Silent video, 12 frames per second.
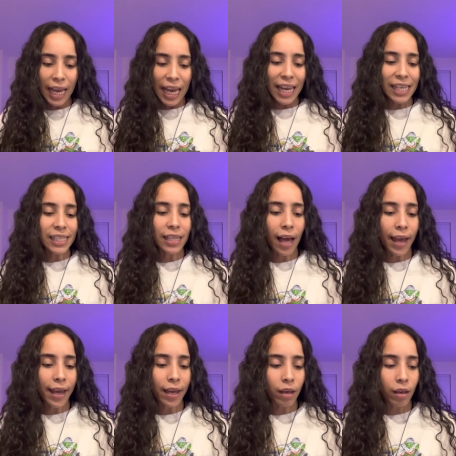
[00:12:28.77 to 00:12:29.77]
It's
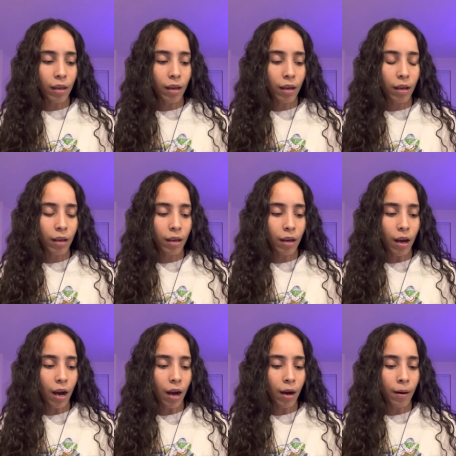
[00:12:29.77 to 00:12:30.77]
like
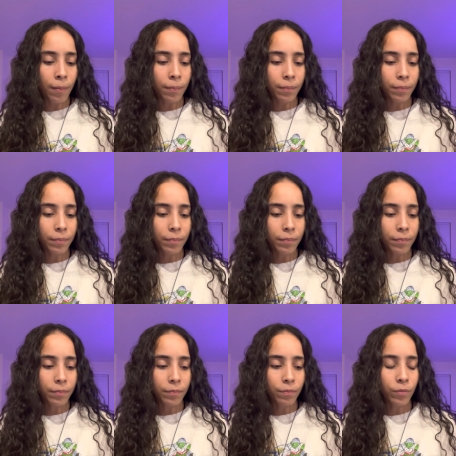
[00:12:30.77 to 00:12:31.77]

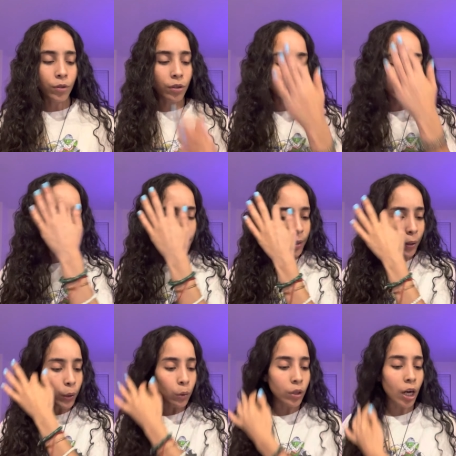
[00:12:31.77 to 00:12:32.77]
this
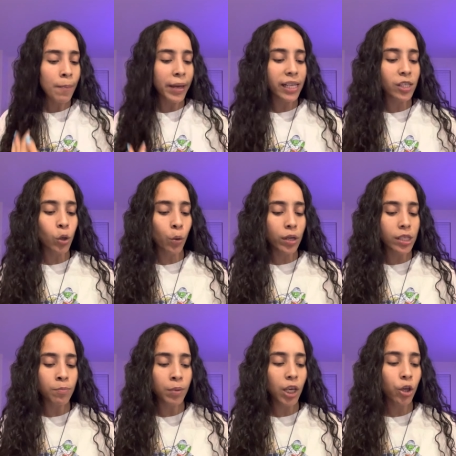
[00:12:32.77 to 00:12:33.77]
miracle coming is going
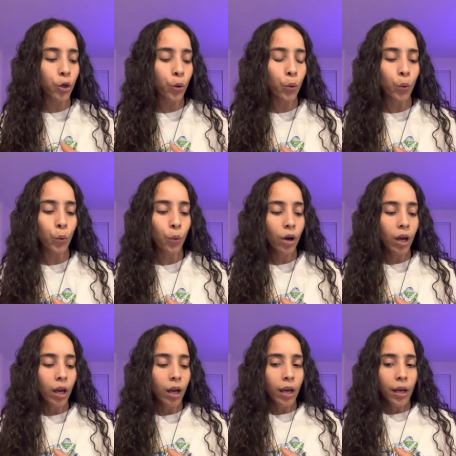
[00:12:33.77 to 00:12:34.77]
to be you
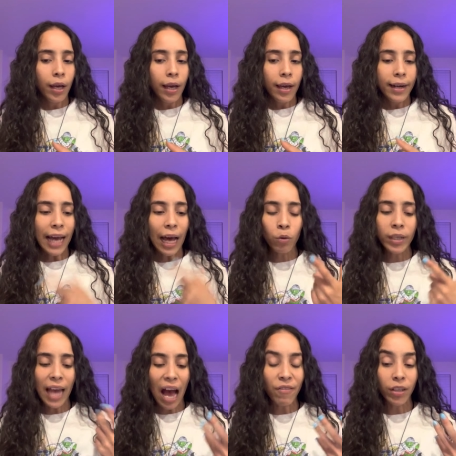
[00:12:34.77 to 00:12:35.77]
not
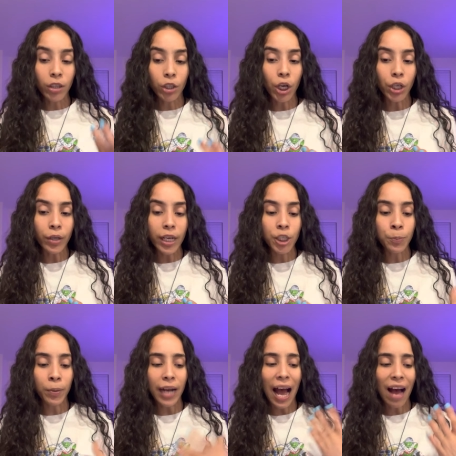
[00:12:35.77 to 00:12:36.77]
only having the courage,
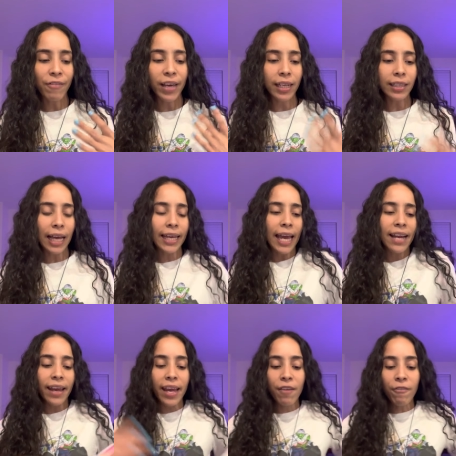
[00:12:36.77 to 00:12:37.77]
but having like
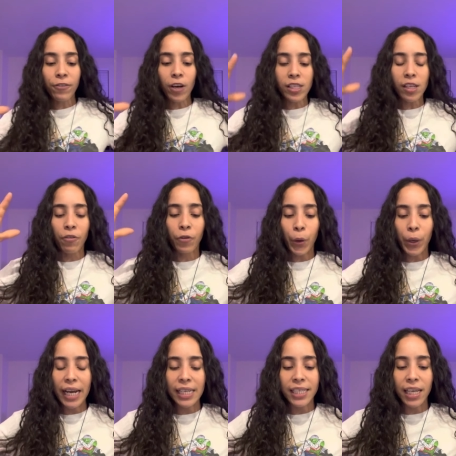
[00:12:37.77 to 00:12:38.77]
an influx of
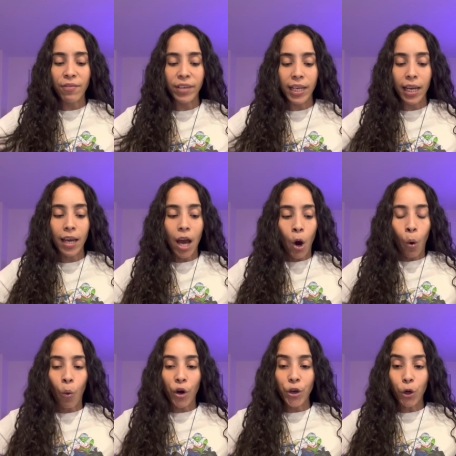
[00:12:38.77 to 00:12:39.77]
creativity
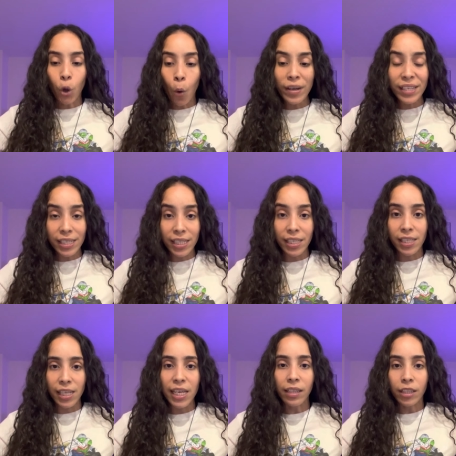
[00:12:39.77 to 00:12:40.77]
where you're going to
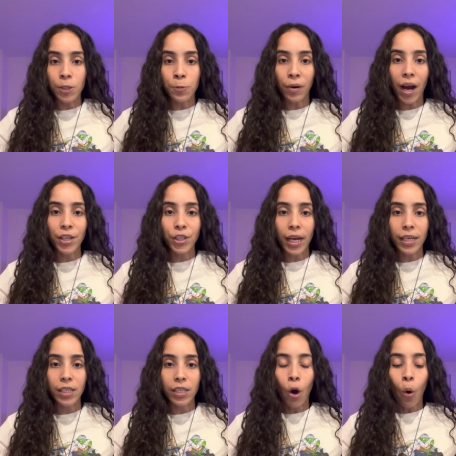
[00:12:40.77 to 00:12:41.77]
succeed in this
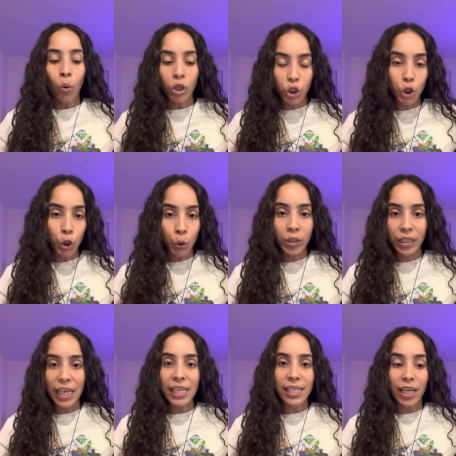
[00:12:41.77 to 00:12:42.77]
project once you
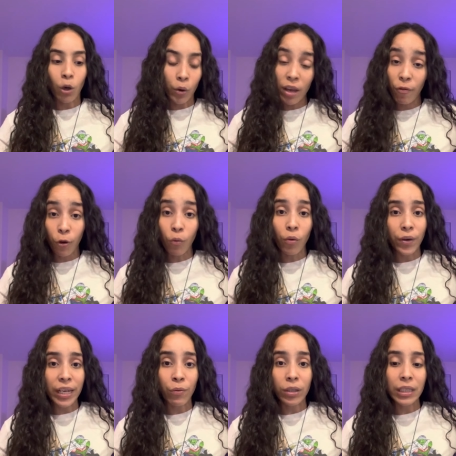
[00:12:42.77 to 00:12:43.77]
release it, or if you've
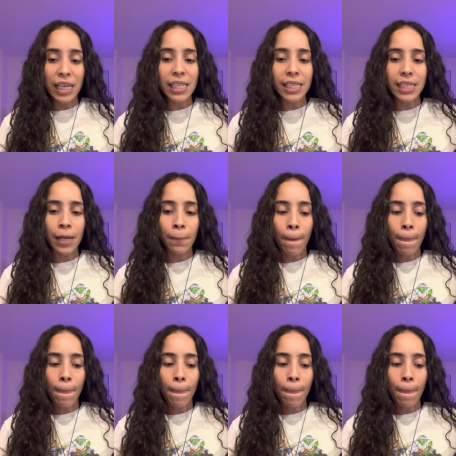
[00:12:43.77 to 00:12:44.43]
already released it.